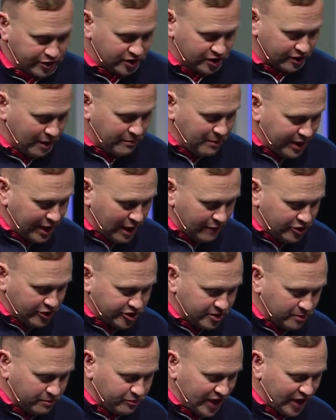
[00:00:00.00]
So let me give you
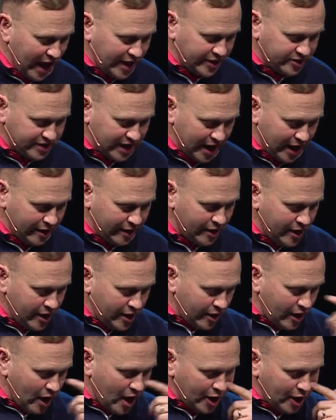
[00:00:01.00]
some things that
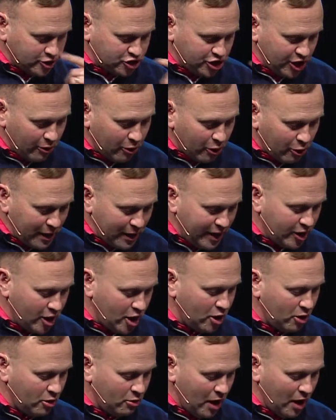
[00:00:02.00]
uh, General
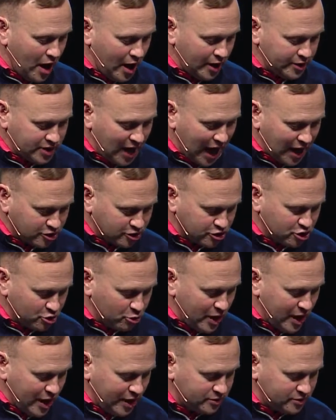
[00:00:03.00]
Reno, uh, Dr.
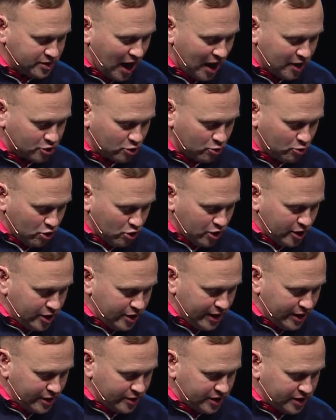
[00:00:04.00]
DeWitt, Dr. Wood,
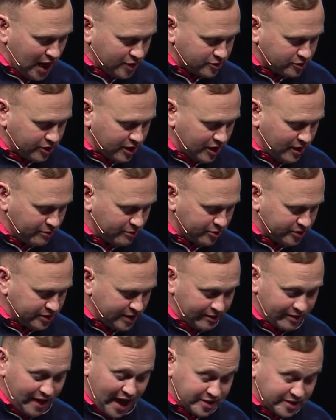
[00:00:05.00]
and Dr. Kimball
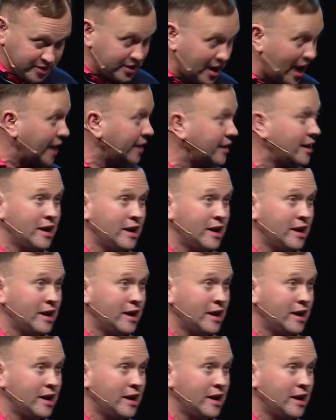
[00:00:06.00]
said last night.